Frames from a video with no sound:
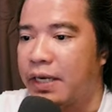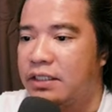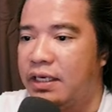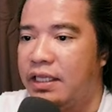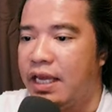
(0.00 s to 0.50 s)

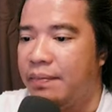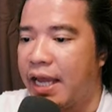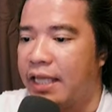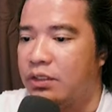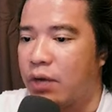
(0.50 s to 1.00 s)
press redeem
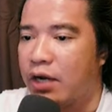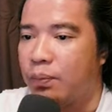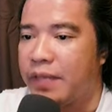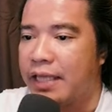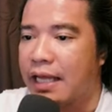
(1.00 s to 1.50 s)
and you can
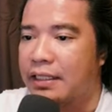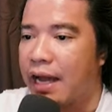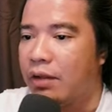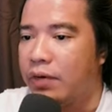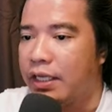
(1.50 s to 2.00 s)
obtain that.
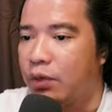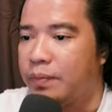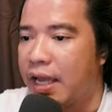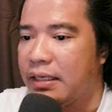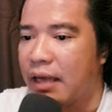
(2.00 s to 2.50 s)
I already
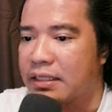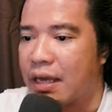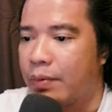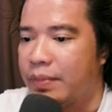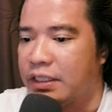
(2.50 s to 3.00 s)
obtained
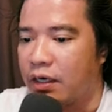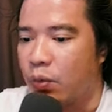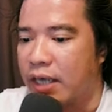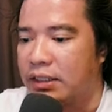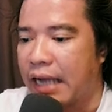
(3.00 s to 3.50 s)
some of these
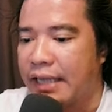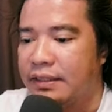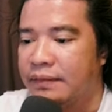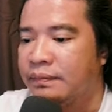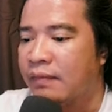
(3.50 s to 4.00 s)
rewards
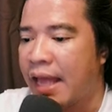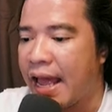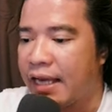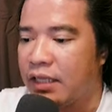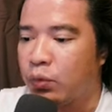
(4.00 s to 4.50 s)
guys
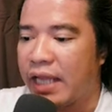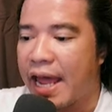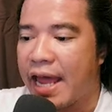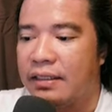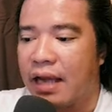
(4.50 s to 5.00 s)
and it will
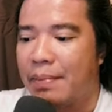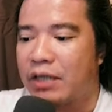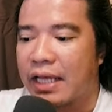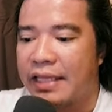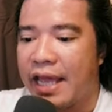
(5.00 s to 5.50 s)
end
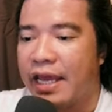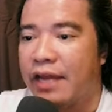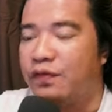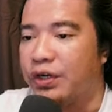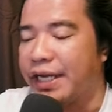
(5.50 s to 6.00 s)
about a day
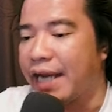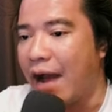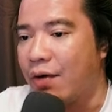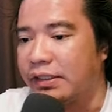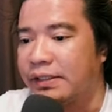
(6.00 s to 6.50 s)
and 14
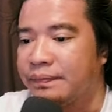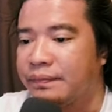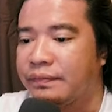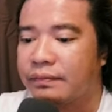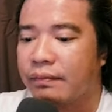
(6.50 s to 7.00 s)
hours.
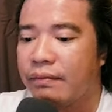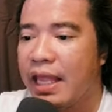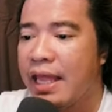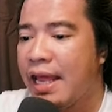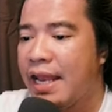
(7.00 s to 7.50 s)

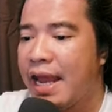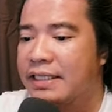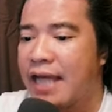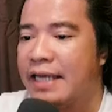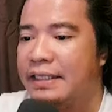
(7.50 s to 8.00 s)

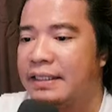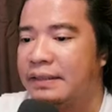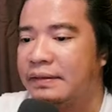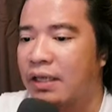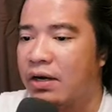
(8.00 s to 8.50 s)
Next guys,
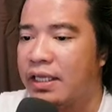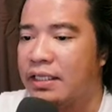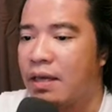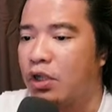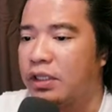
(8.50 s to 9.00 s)
Okay,
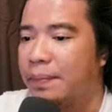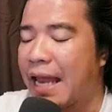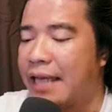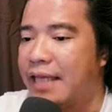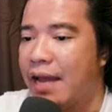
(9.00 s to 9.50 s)
these are
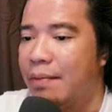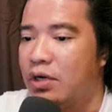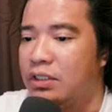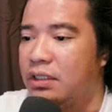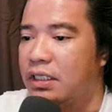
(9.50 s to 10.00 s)
multiply
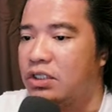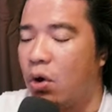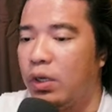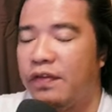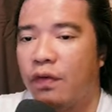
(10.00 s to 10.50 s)
diamonds. This is
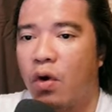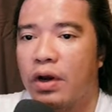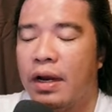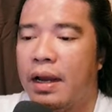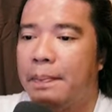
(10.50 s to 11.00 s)
only
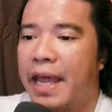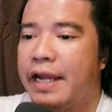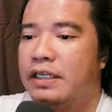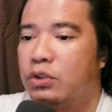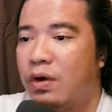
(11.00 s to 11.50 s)
for
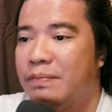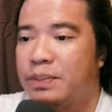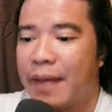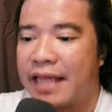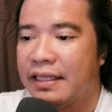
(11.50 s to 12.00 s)
players who have
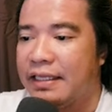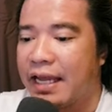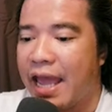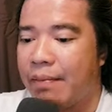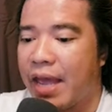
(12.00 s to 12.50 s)
spent in
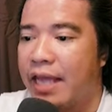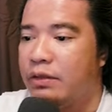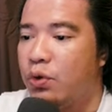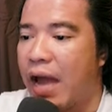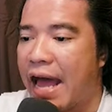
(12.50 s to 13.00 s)
the game.
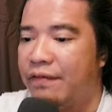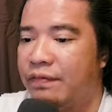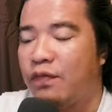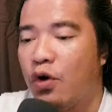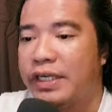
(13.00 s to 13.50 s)
And you have
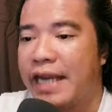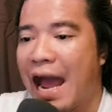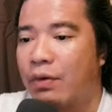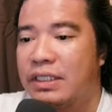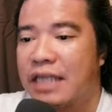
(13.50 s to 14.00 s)
14
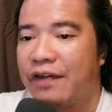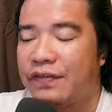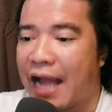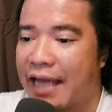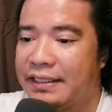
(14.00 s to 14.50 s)
hours
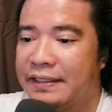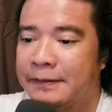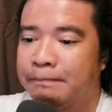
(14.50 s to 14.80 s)
left, guys.